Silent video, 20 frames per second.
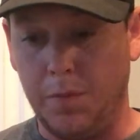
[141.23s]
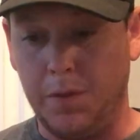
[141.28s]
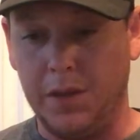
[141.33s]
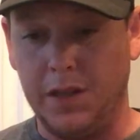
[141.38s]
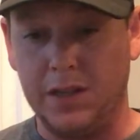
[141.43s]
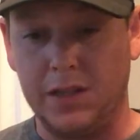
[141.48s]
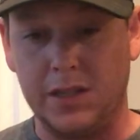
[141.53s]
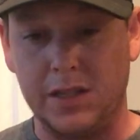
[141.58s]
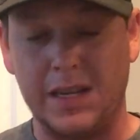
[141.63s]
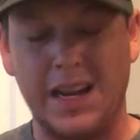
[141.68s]
but
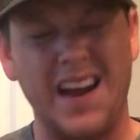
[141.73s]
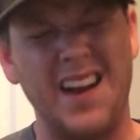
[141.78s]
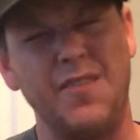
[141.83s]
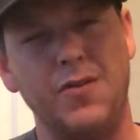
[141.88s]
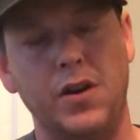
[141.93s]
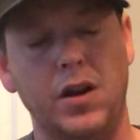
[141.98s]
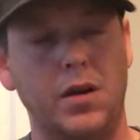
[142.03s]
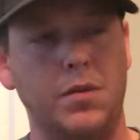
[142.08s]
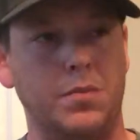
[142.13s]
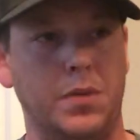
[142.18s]
this is kind of
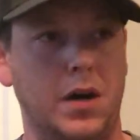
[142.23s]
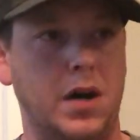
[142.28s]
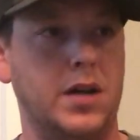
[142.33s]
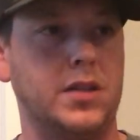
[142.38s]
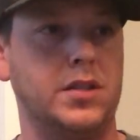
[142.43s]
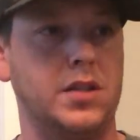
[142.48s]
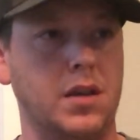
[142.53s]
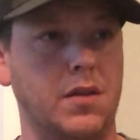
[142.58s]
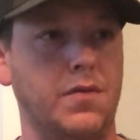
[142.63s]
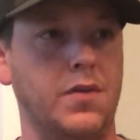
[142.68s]
an
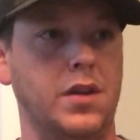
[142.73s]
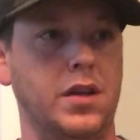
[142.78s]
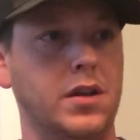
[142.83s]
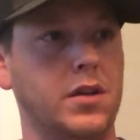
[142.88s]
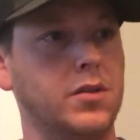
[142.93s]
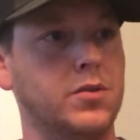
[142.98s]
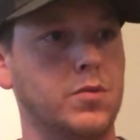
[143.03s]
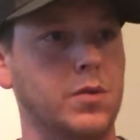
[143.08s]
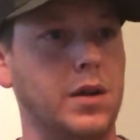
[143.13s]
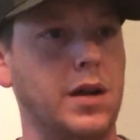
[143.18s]
unboxing
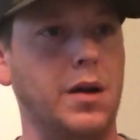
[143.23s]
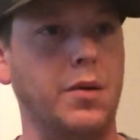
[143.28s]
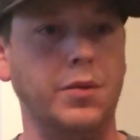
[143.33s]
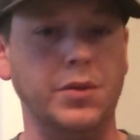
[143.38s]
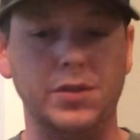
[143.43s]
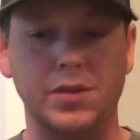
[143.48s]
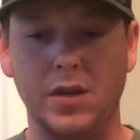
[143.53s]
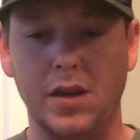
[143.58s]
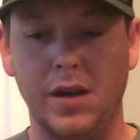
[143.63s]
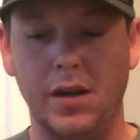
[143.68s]
video is what I
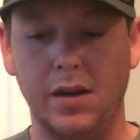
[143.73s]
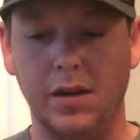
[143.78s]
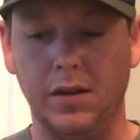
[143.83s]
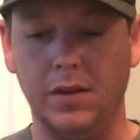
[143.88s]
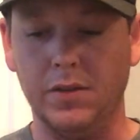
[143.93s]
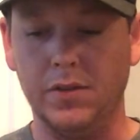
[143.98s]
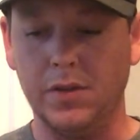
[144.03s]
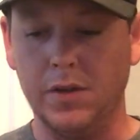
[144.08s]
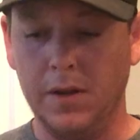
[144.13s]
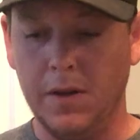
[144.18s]
would say it
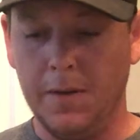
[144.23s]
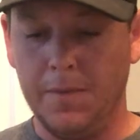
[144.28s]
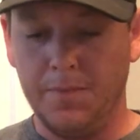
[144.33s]
is.